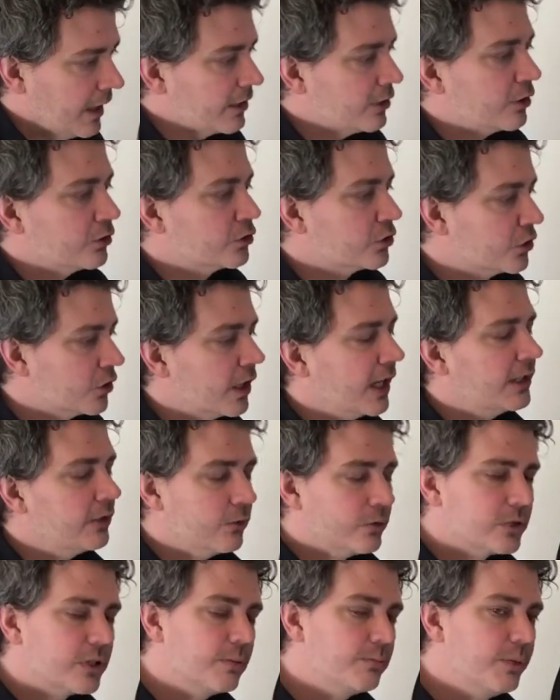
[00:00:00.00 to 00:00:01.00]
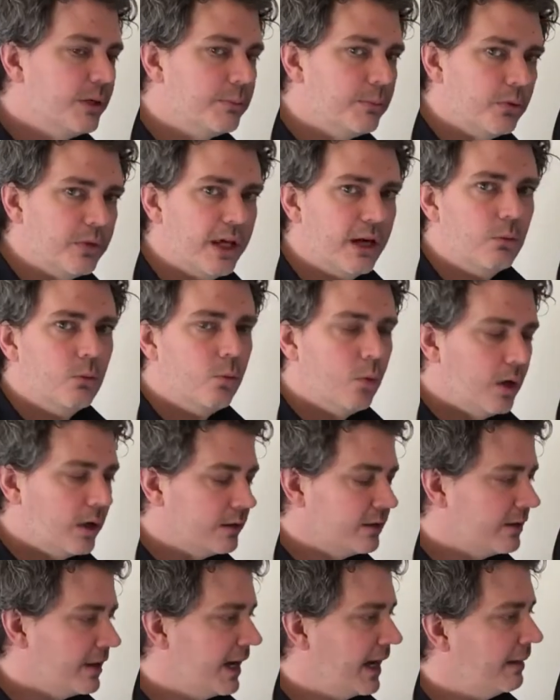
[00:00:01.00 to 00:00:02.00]
Sure, I know some people that
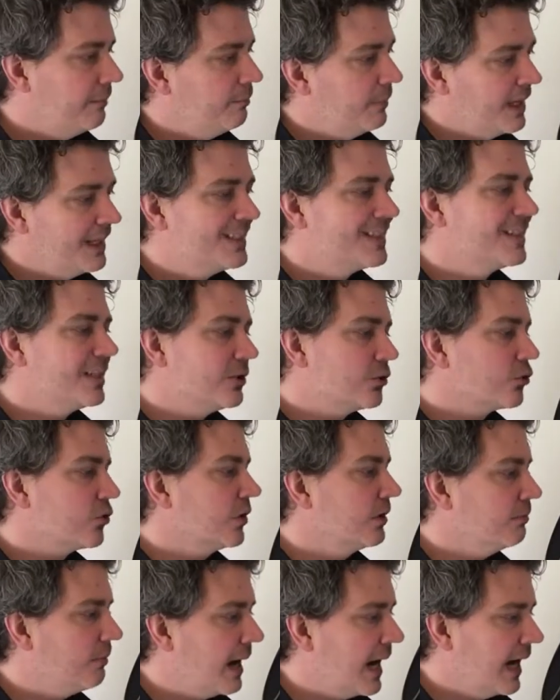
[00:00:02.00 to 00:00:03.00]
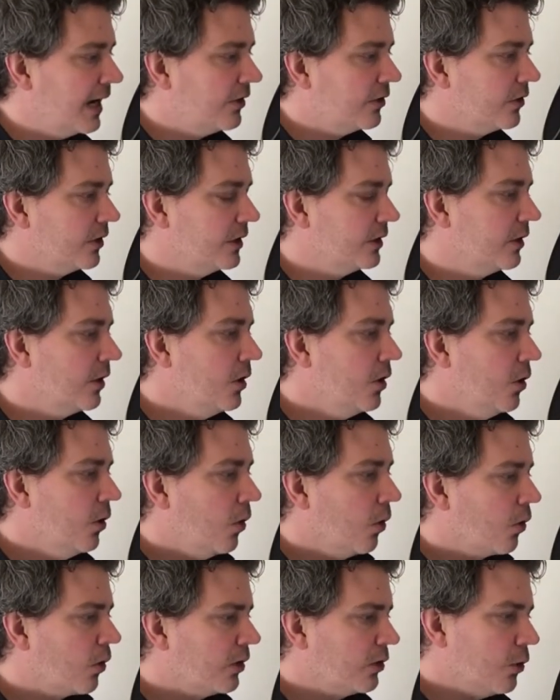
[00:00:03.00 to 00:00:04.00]
want that mid-century modern
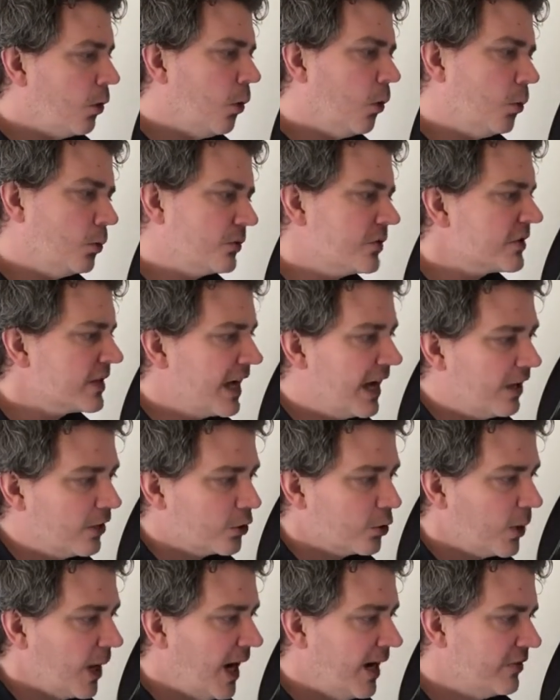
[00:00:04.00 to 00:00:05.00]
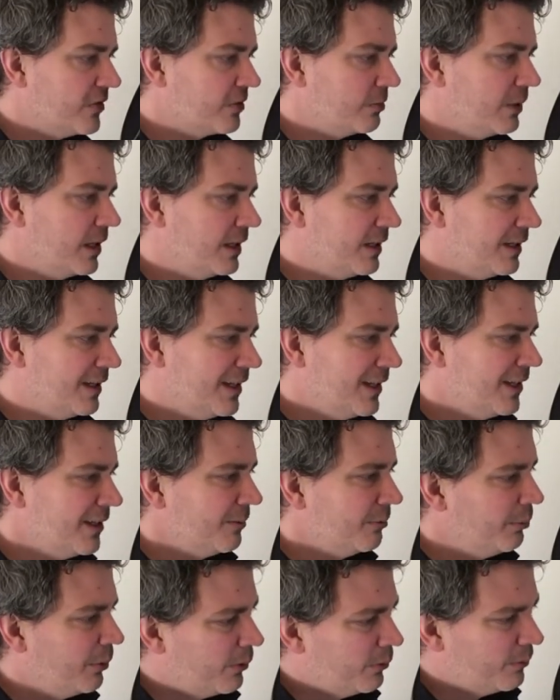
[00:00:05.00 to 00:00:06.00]
or an old-style craftsman,
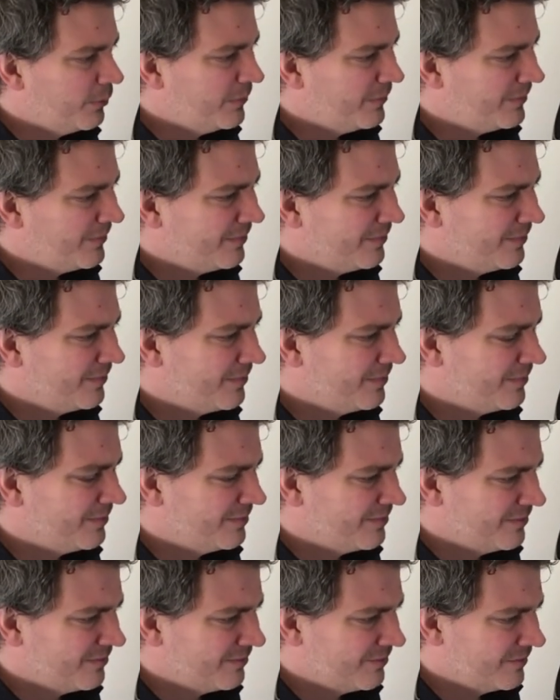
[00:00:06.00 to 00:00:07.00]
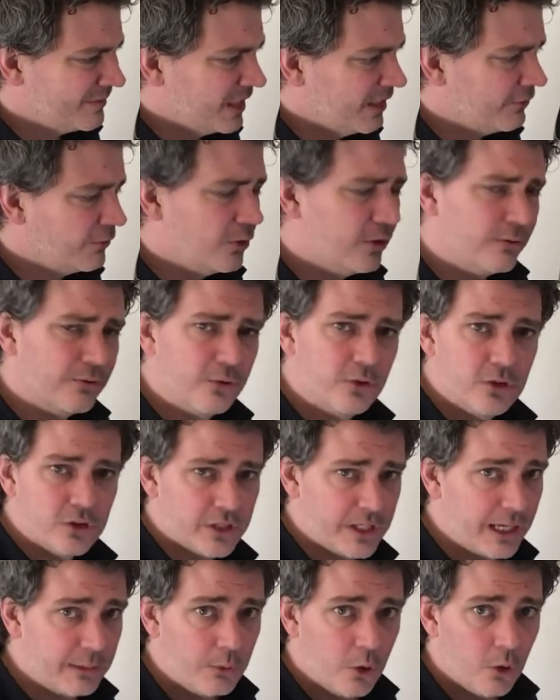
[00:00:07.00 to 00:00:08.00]
but if you're a
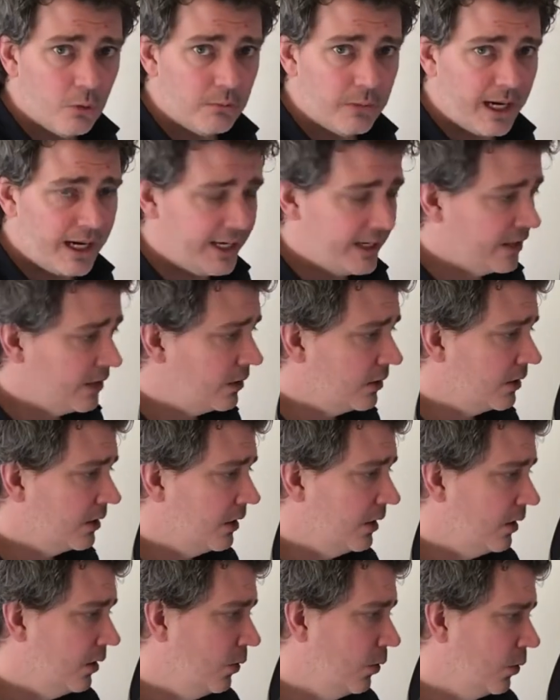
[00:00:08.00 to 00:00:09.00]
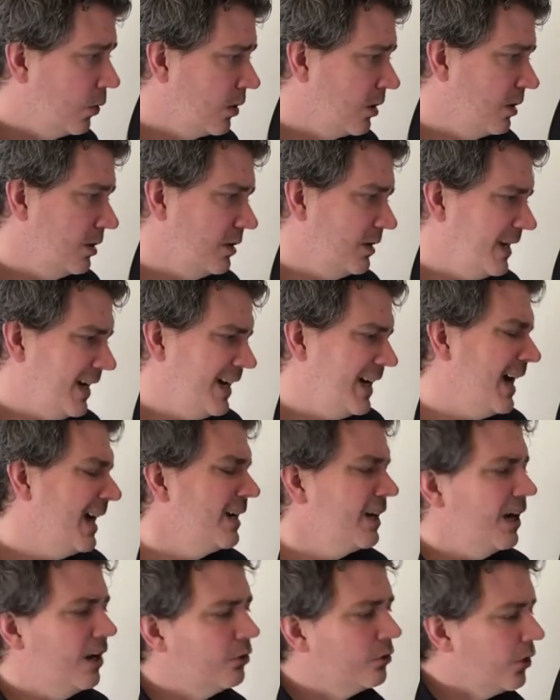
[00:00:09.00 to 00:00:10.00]
first-time home buyer, or I
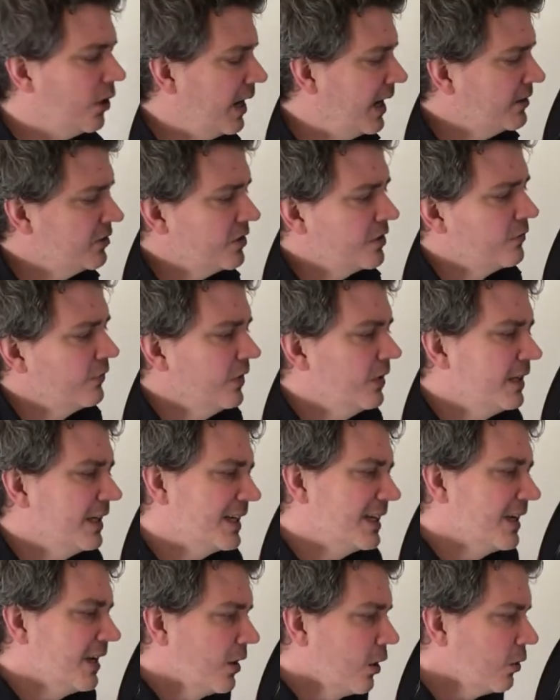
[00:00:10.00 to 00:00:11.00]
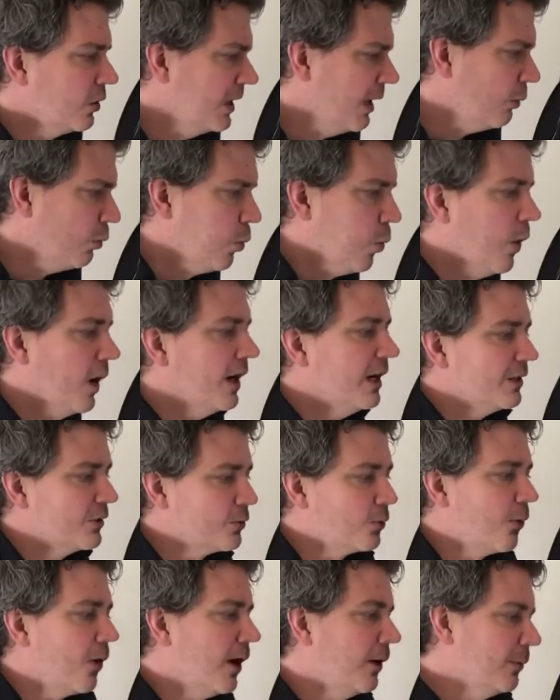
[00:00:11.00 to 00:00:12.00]
don't know, I just feel like, yeah,
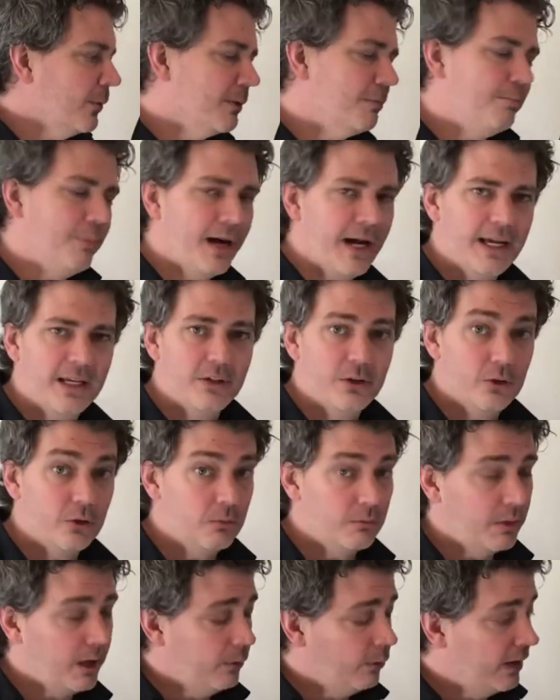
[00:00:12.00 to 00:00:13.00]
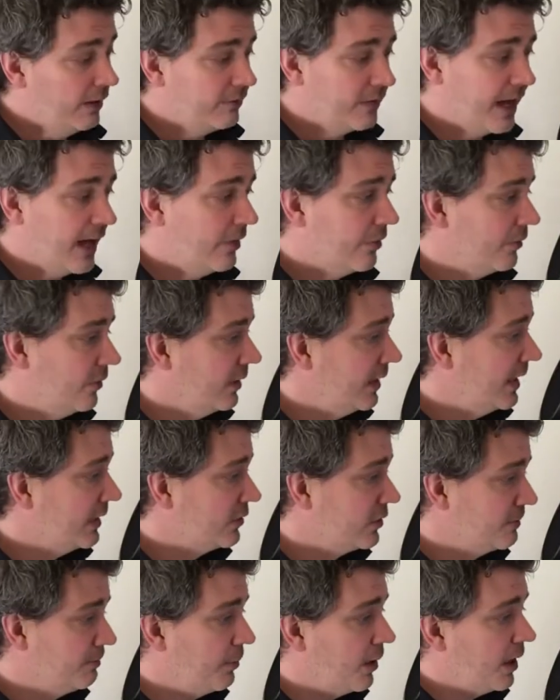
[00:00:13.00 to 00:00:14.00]
what's wrong with buying new? My wife Catherine and I
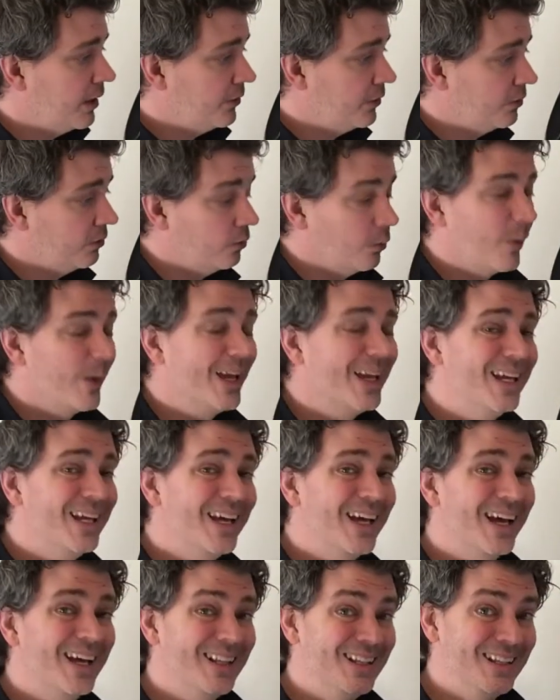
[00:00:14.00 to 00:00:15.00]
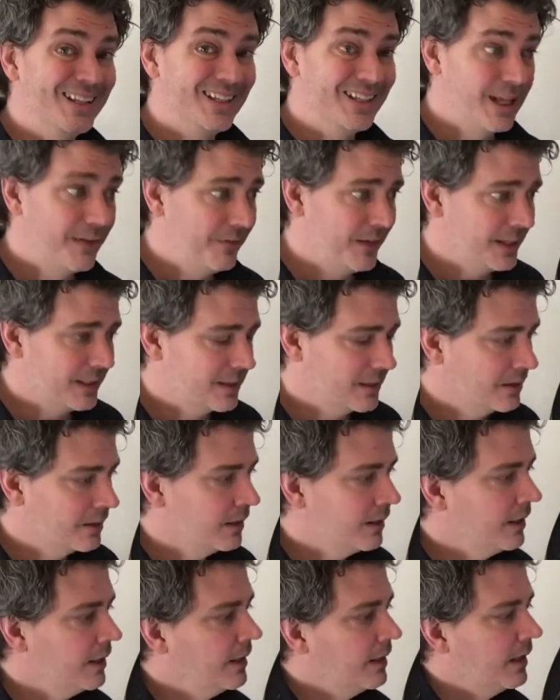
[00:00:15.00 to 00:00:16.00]
just bought new. We love it.
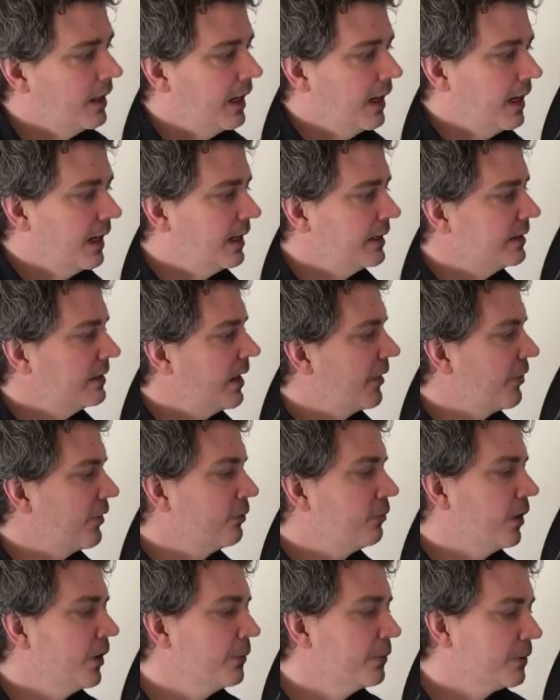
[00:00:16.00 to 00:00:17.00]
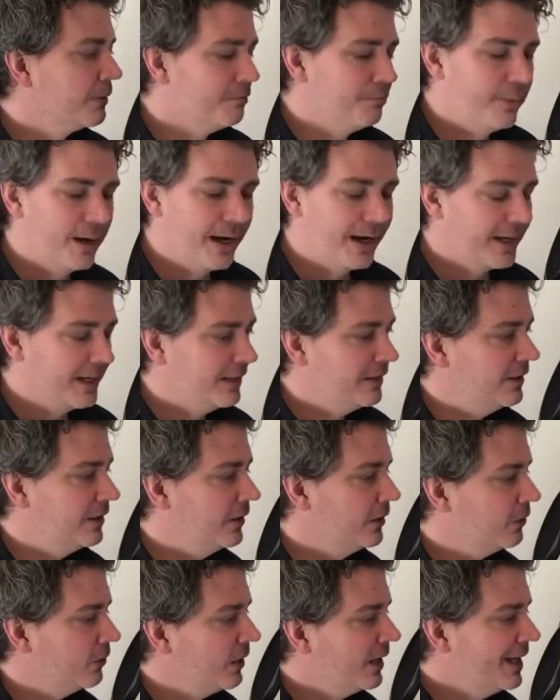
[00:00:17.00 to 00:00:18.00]
Nothing wrong with buying
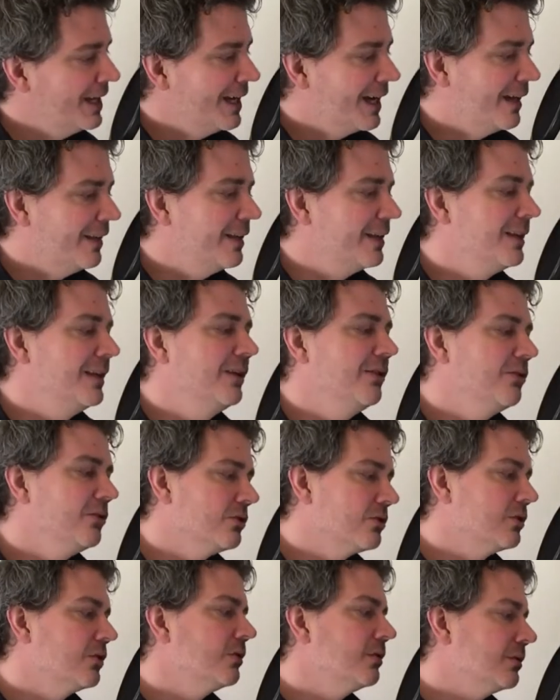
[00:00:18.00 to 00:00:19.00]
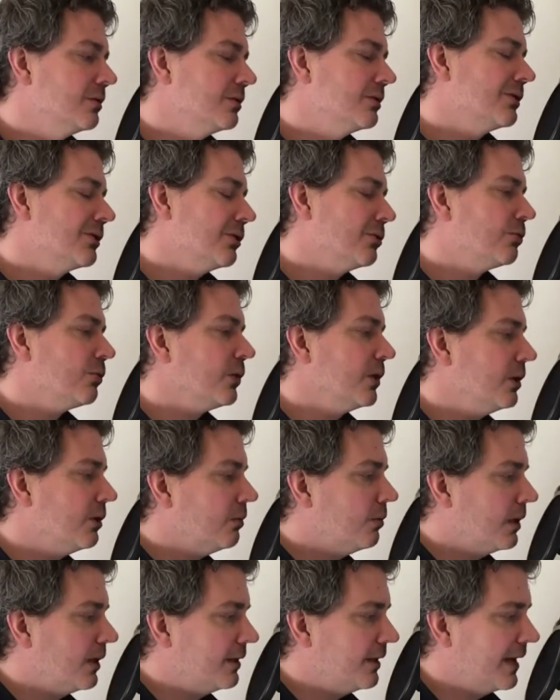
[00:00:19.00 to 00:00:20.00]
new. And then here's the real
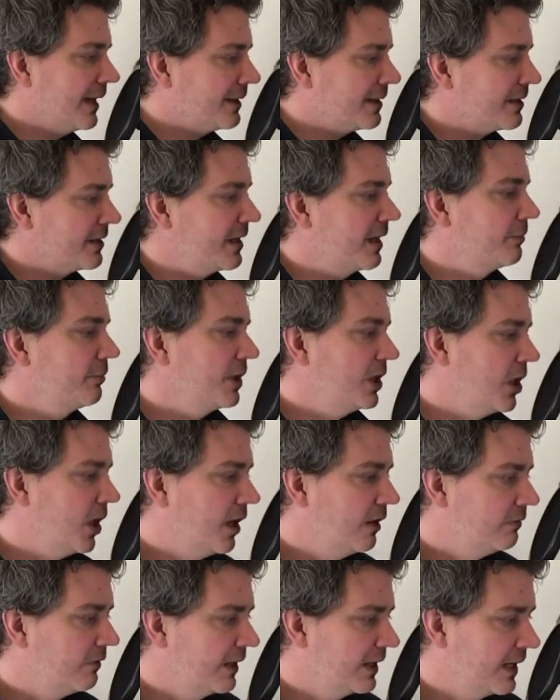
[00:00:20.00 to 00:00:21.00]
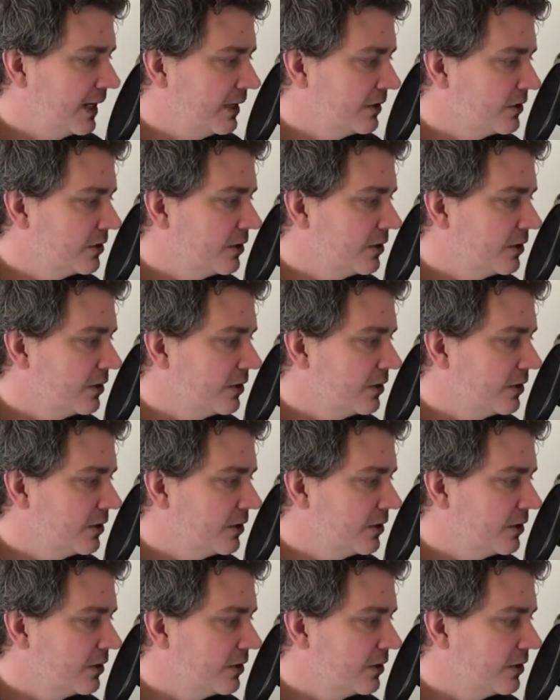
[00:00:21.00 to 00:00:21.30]
one that set me off, I guess.